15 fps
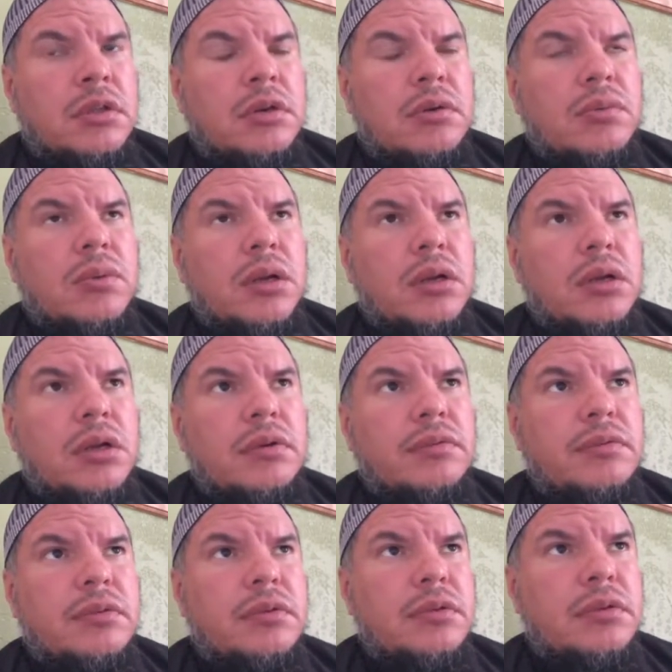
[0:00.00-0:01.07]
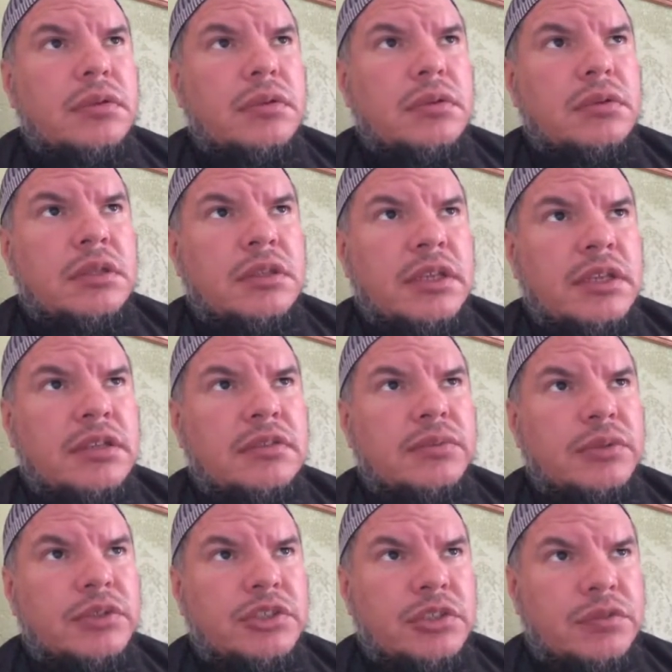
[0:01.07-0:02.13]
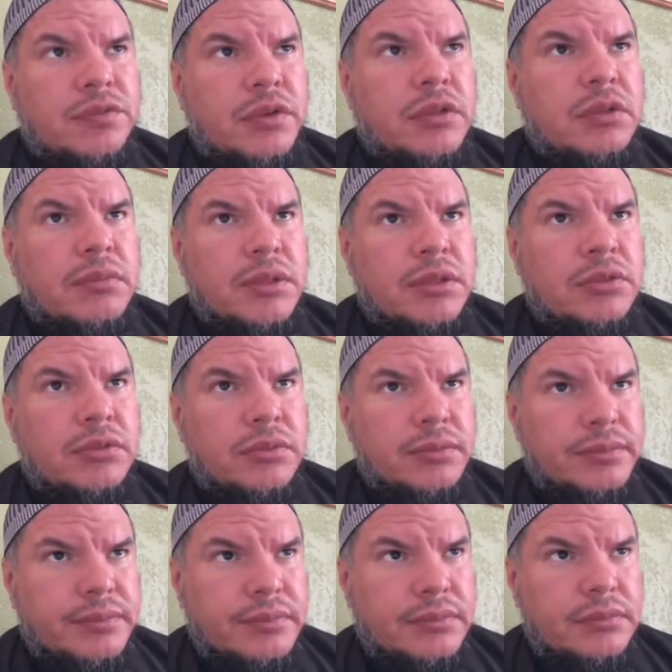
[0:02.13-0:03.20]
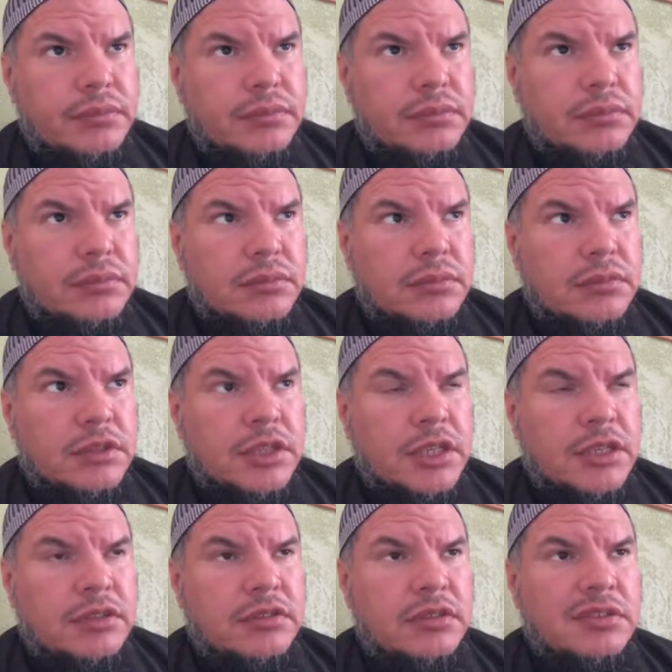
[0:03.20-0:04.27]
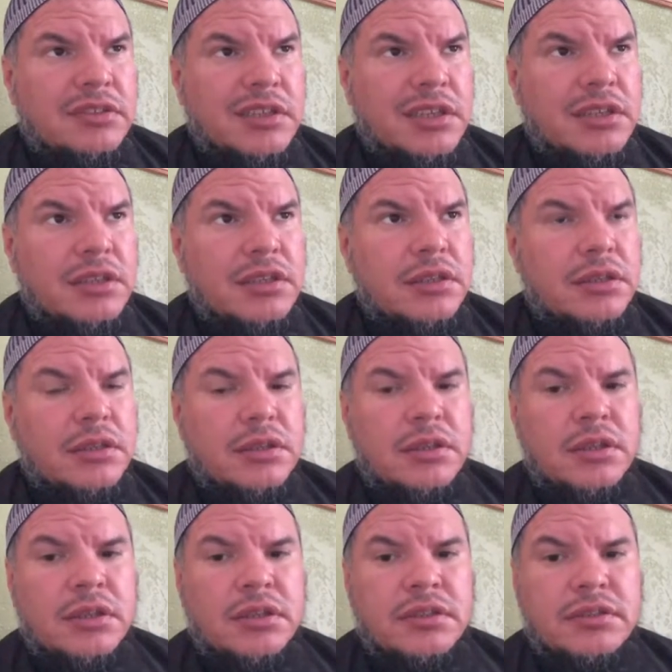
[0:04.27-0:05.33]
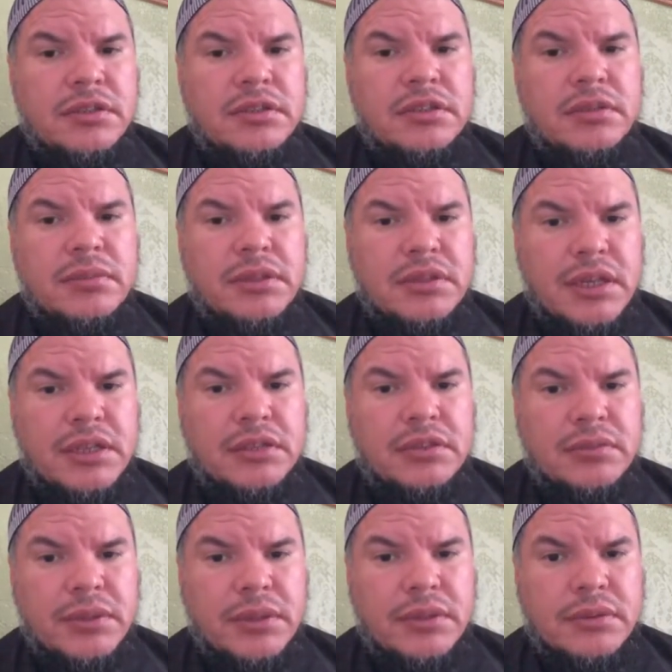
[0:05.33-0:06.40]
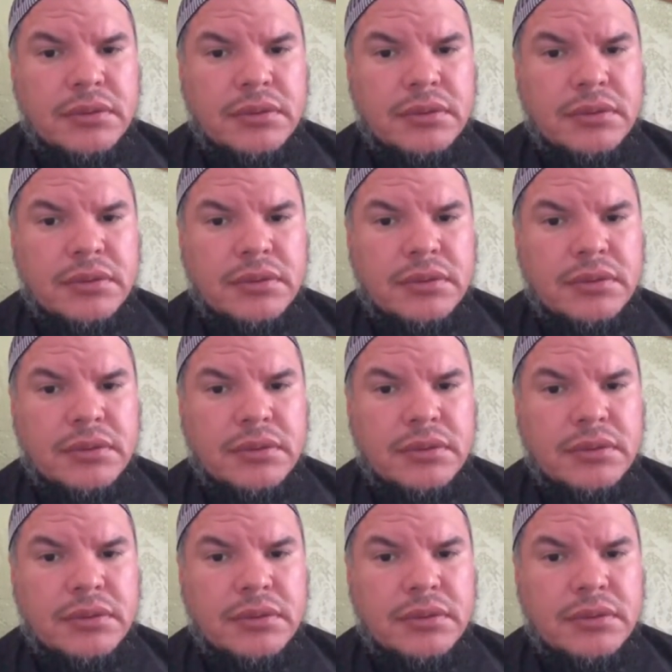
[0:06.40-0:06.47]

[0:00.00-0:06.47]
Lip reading: One of the things which is fundamental is to study in a systematized way.